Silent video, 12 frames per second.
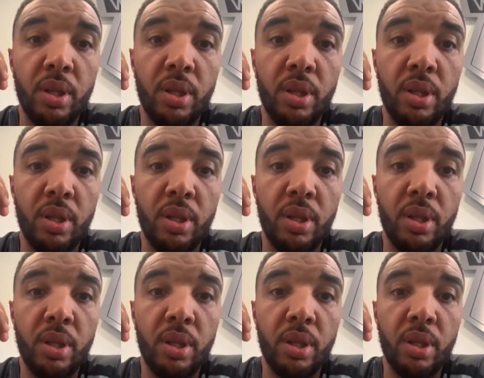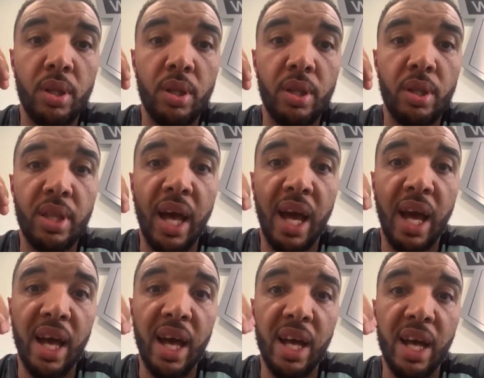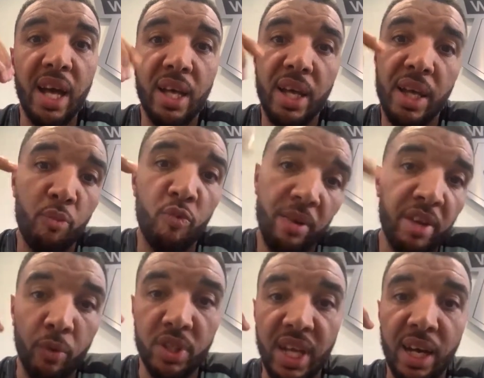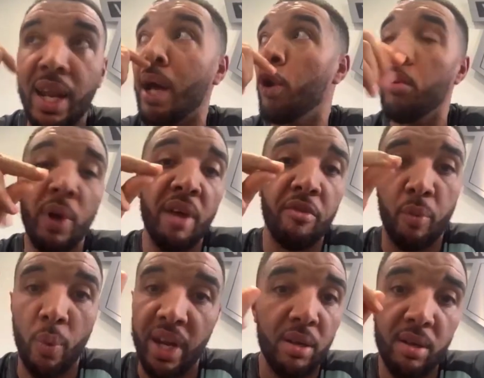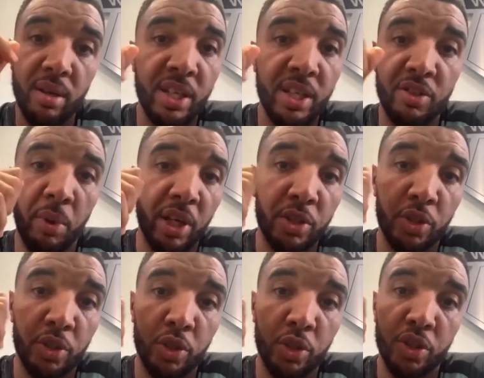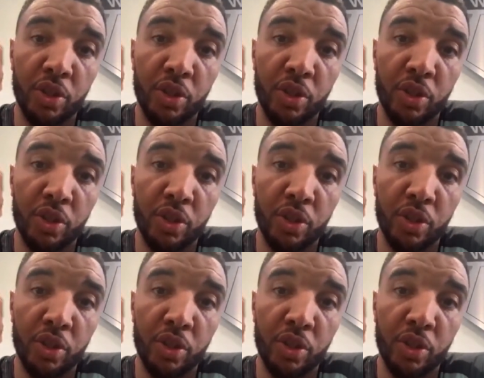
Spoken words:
And then at that moment, when everything went, literally by a judge going, bang, your sentence.